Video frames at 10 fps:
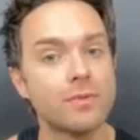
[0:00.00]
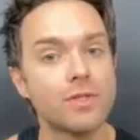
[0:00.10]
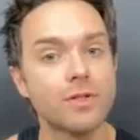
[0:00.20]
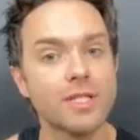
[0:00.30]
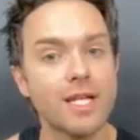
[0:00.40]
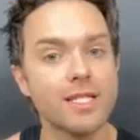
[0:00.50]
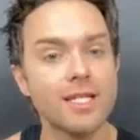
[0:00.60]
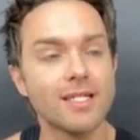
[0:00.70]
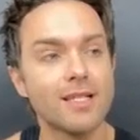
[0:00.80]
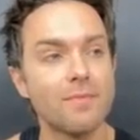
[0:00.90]

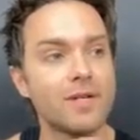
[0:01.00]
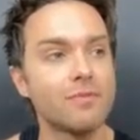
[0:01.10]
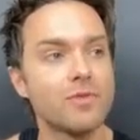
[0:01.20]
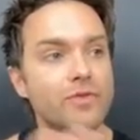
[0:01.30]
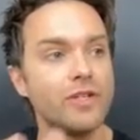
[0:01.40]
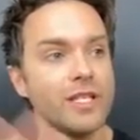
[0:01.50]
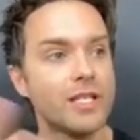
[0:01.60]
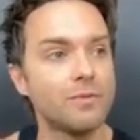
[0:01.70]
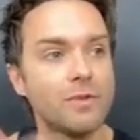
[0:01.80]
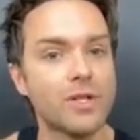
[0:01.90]
Scorsese has a big movie
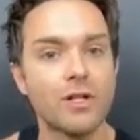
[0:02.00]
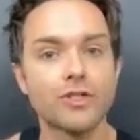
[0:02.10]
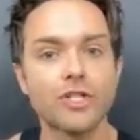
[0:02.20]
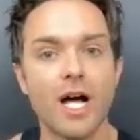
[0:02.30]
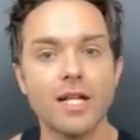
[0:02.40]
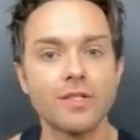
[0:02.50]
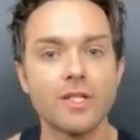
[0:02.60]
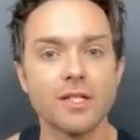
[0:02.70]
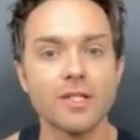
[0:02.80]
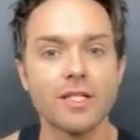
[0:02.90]
that was all shot in
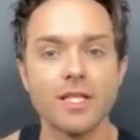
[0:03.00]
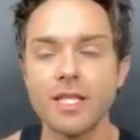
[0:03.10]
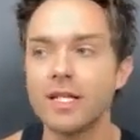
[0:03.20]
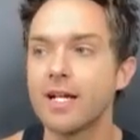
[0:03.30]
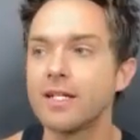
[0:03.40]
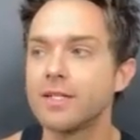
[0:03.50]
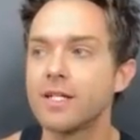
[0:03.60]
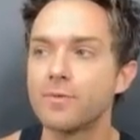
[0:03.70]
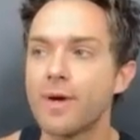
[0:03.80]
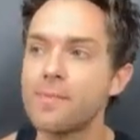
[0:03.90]
Tulsa that they'd kind of
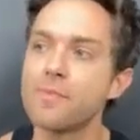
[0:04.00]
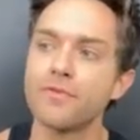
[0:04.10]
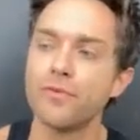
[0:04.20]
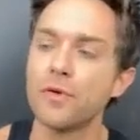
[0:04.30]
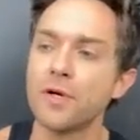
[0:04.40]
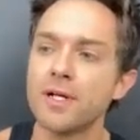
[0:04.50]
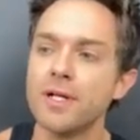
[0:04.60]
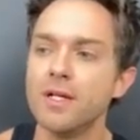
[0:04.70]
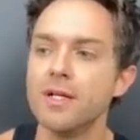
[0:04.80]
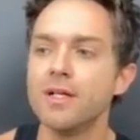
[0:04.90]
done right before
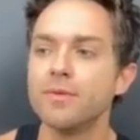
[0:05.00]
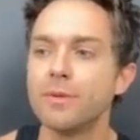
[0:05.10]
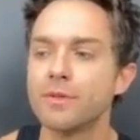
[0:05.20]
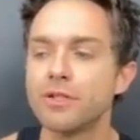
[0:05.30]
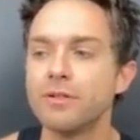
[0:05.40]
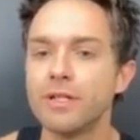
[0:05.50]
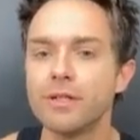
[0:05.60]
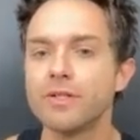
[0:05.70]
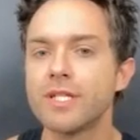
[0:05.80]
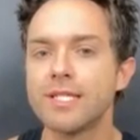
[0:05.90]
we were shooting
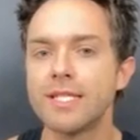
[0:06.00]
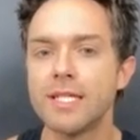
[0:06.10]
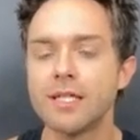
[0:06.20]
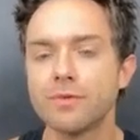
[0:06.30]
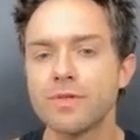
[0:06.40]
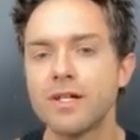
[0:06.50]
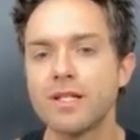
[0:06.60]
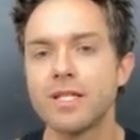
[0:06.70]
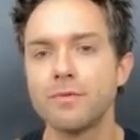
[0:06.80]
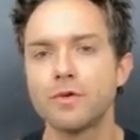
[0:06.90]
Little Dixie, and it was a lot of
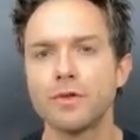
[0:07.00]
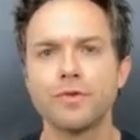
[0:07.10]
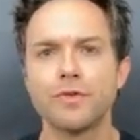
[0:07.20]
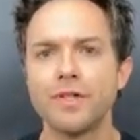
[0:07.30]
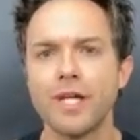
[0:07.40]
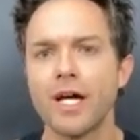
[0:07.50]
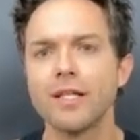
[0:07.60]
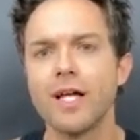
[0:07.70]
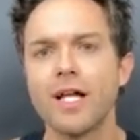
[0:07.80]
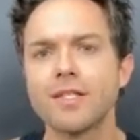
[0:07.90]
the same crew. So yeah,
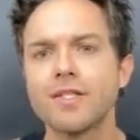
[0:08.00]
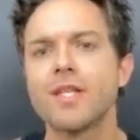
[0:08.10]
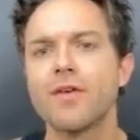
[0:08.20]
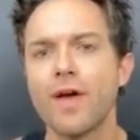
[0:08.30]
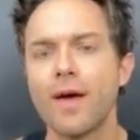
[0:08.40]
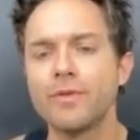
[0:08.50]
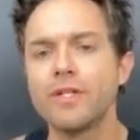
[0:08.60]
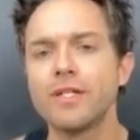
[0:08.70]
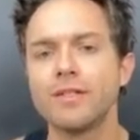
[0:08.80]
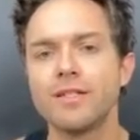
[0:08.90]
lots of stuff
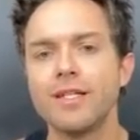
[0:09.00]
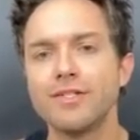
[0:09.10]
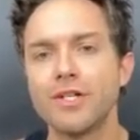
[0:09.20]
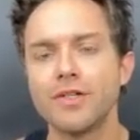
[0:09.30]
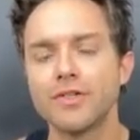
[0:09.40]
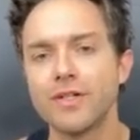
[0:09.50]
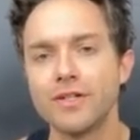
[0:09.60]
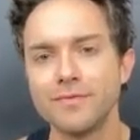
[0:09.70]
happening in Tulsa.